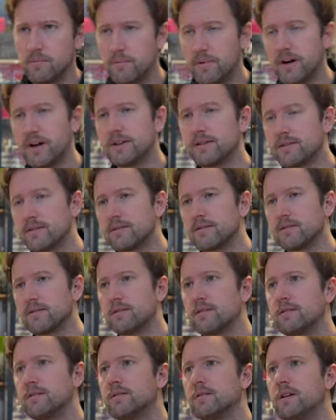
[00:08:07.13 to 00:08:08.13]
But
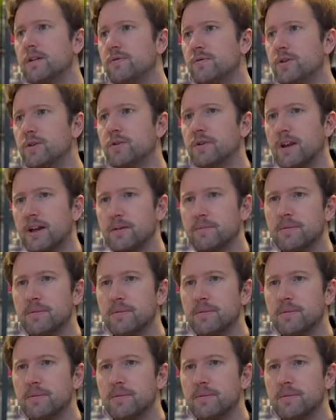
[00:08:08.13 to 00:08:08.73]
if you're like